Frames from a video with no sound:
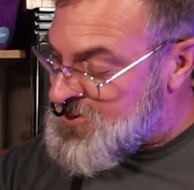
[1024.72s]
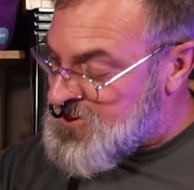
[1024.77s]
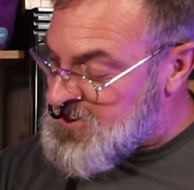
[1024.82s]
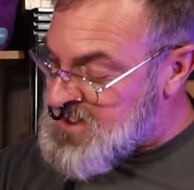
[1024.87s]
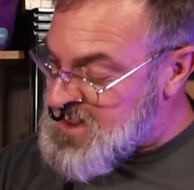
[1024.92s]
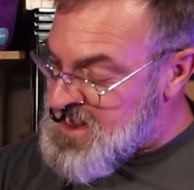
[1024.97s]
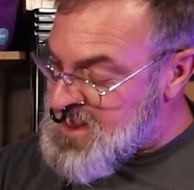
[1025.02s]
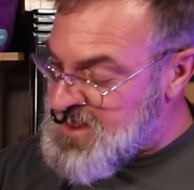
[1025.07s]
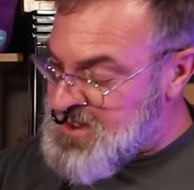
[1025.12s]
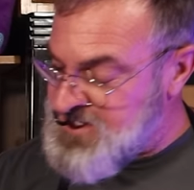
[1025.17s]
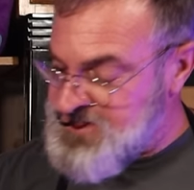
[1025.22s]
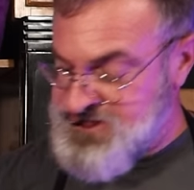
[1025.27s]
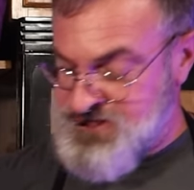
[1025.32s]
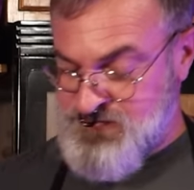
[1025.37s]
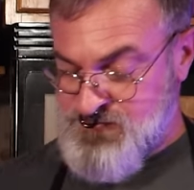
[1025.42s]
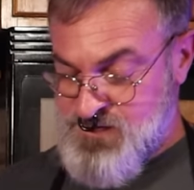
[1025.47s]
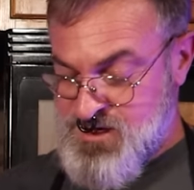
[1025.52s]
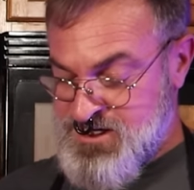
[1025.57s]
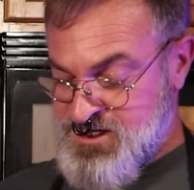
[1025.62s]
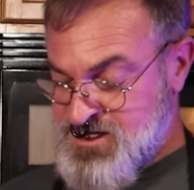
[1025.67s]
Okay, the
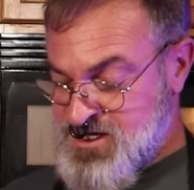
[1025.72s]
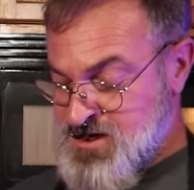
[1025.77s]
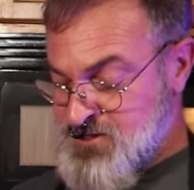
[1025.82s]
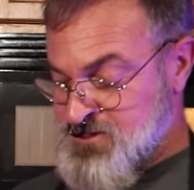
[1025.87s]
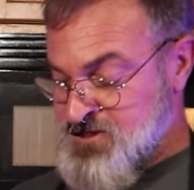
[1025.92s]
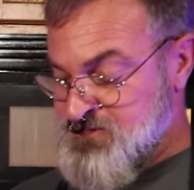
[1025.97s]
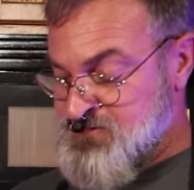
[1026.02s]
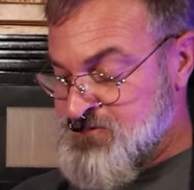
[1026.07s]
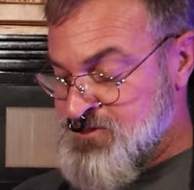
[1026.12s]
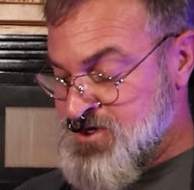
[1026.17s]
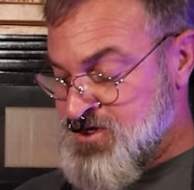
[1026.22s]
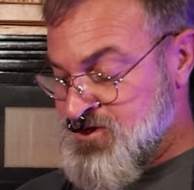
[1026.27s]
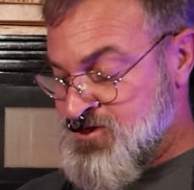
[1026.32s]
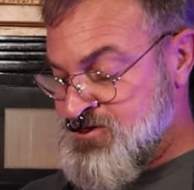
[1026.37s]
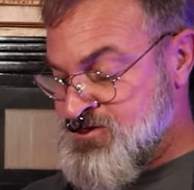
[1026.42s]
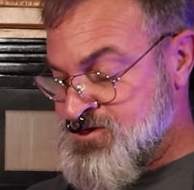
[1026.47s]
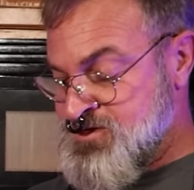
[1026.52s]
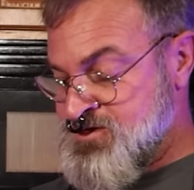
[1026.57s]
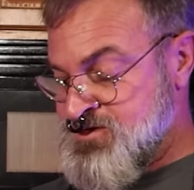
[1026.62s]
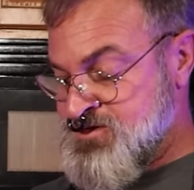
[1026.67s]
one cup of
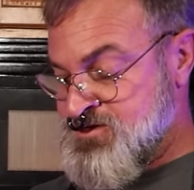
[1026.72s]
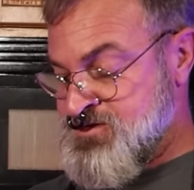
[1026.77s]
milk.